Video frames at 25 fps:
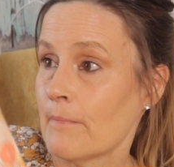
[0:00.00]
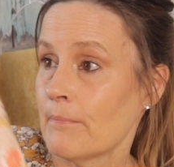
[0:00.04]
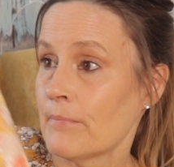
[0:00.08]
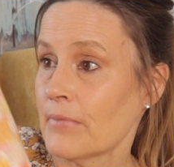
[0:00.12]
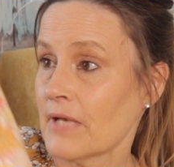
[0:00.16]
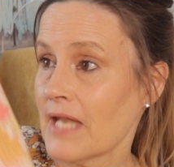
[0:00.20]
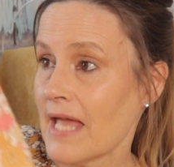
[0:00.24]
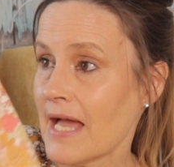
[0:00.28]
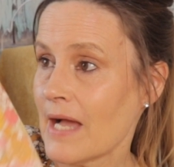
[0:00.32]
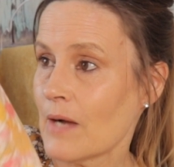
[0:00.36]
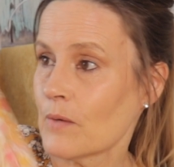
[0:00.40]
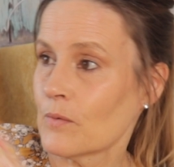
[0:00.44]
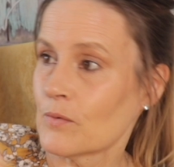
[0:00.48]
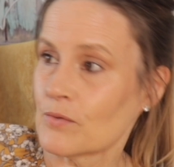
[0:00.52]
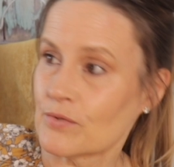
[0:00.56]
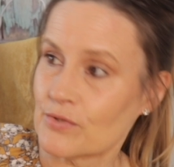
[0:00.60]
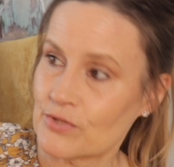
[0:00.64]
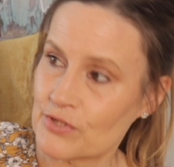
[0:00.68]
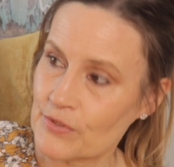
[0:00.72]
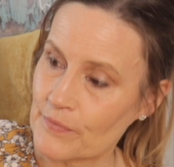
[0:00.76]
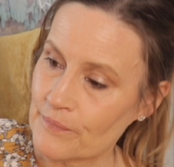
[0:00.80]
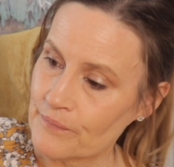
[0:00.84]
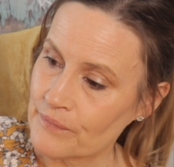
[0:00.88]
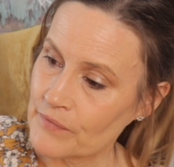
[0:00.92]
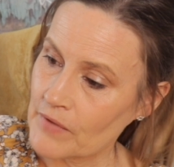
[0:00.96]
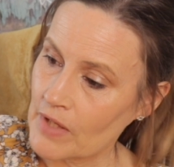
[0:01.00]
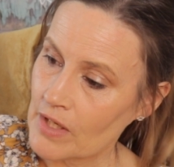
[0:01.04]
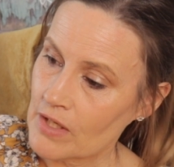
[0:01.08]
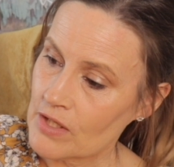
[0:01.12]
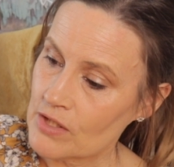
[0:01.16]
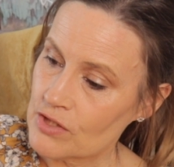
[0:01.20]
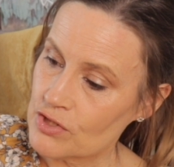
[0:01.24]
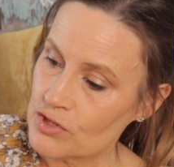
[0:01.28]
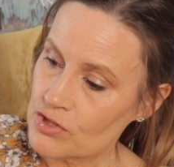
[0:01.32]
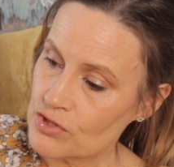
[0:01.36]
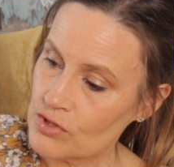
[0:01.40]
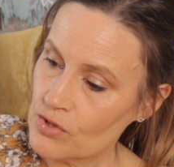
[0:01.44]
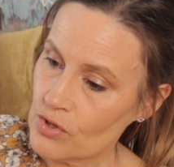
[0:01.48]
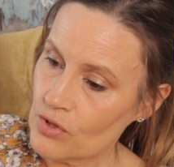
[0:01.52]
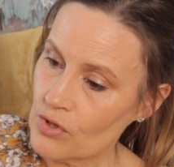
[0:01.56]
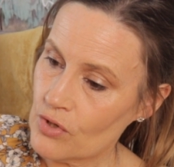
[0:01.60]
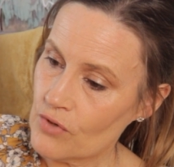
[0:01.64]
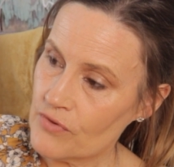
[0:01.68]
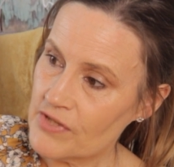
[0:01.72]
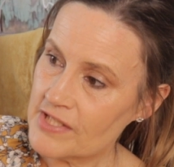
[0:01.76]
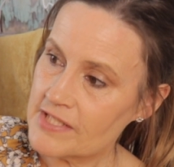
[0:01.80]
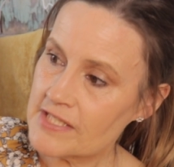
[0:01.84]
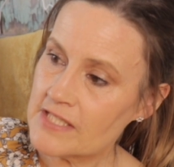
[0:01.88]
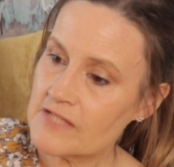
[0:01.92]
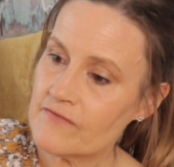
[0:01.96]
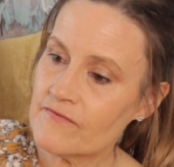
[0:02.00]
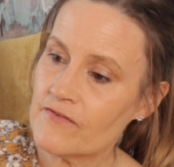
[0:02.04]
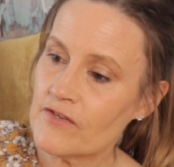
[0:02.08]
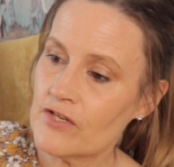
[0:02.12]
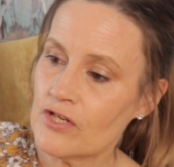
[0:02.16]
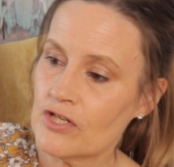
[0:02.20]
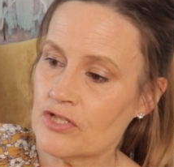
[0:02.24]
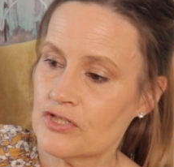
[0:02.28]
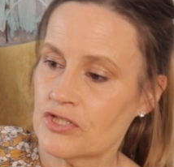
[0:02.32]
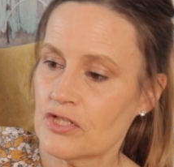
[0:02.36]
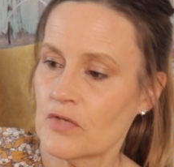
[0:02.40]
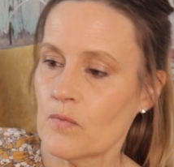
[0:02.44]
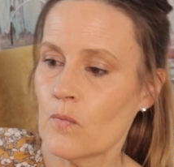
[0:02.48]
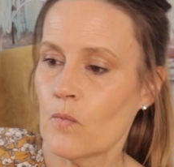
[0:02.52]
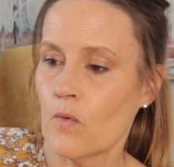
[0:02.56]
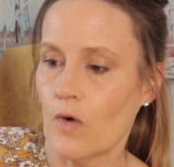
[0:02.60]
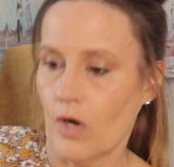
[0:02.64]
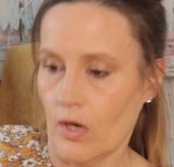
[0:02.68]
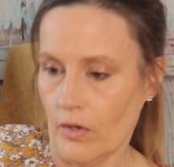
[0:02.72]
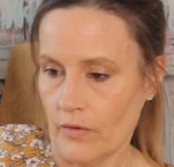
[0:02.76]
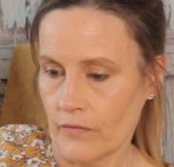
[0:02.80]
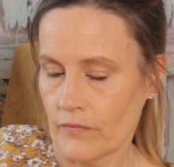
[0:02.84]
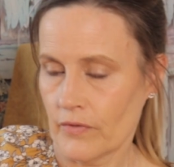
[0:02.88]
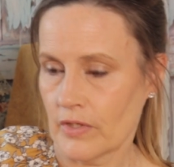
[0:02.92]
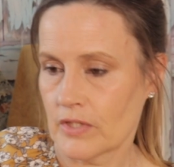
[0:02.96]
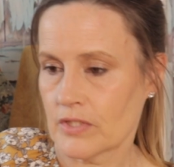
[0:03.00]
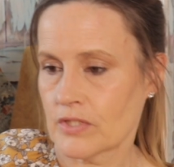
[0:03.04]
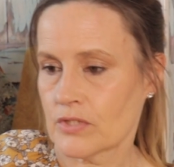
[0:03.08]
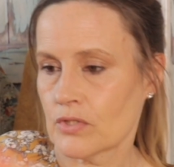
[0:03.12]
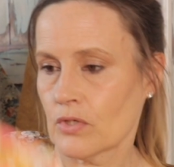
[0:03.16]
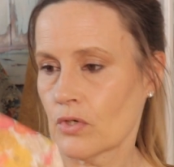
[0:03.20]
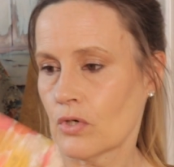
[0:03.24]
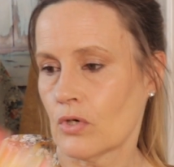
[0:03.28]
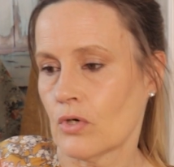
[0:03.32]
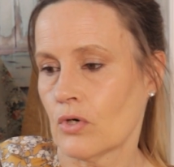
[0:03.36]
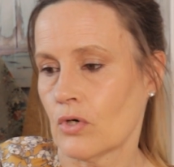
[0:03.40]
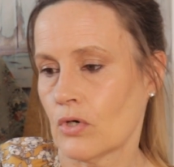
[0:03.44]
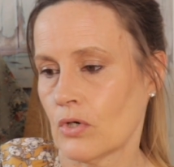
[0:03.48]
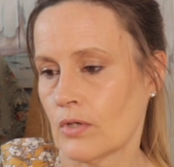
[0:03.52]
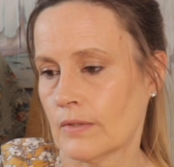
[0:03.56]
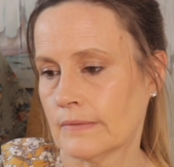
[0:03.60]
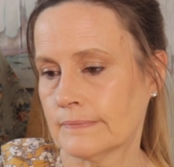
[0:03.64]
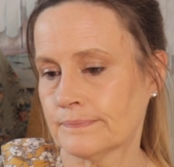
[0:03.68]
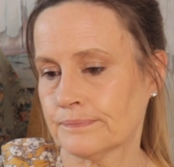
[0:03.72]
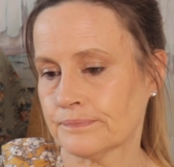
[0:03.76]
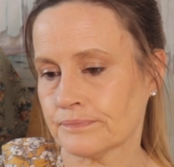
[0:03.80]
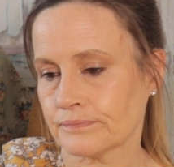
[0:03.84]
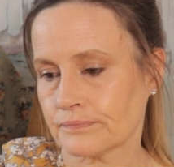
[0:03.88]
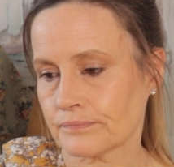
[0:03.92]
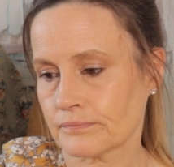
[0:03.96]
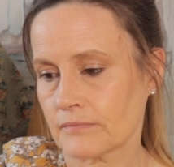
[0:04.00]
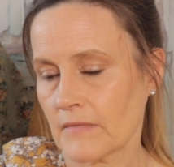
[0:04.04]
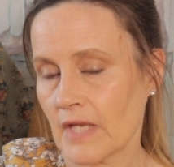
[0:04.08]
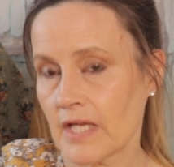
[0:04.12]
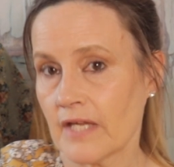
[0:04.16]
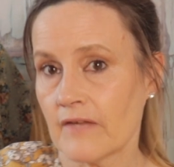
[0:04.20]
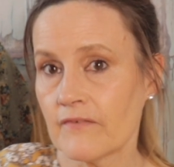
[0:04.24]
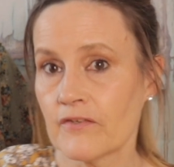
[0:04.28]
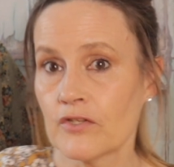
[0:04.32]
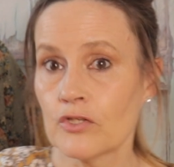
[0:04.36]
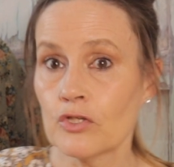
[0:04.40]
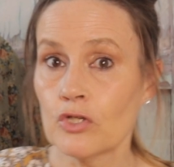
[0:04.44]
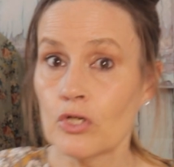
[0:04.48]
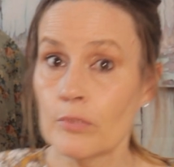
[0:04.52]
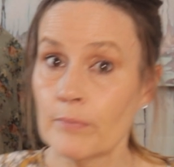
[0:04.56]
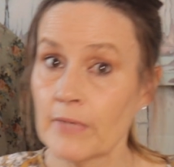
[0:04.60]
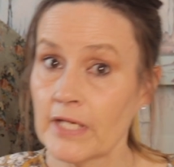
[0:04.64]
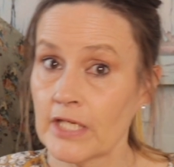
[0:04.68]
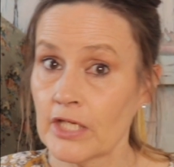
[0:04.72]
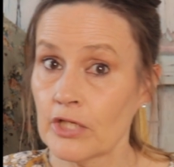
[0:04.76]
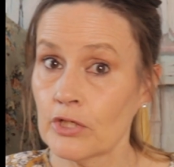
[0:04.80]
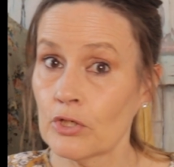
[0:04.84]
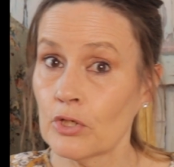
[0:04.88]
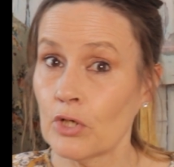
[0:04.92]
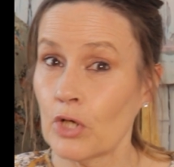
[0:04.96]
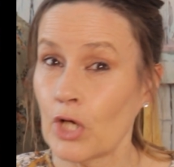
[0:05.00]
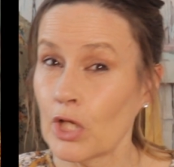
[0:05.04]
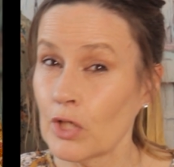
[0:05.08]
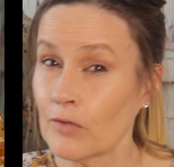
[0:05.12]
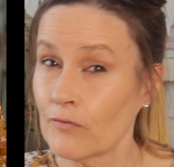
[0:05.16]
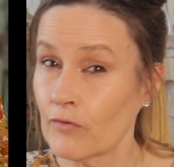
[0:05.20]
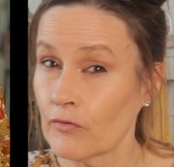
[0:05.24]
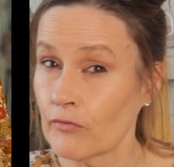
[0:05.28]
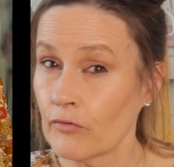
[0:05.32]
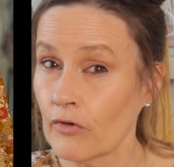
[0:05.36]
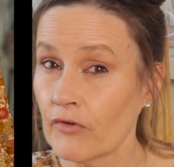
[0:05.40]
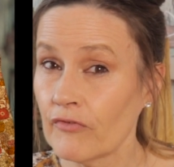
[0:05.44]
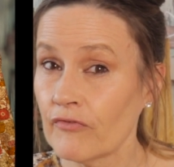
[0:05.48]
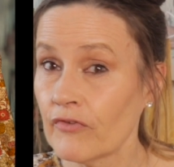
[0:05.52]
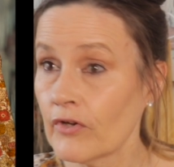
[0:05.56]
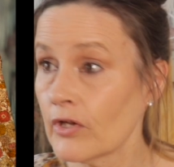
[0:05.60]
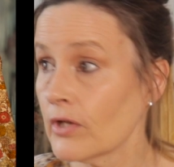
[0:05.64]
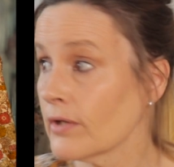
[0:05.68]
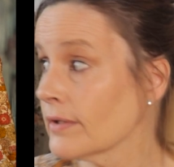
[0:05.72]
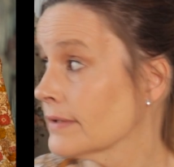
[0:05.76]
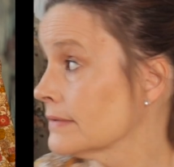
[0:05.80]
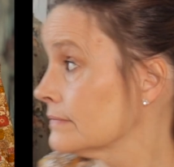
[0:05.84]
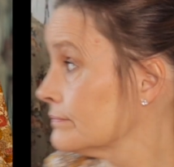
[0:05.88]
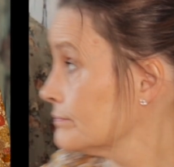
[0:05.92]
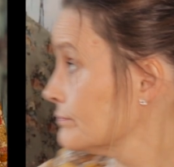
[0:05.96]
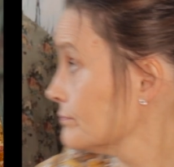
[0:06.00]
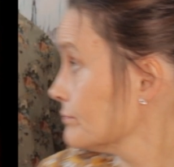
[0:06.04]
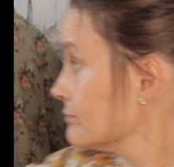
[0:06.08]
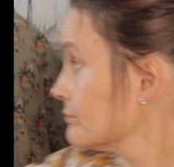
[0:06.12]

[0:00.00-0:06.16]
blouse. So this is version one. So if you know me, you know I love a ruffle,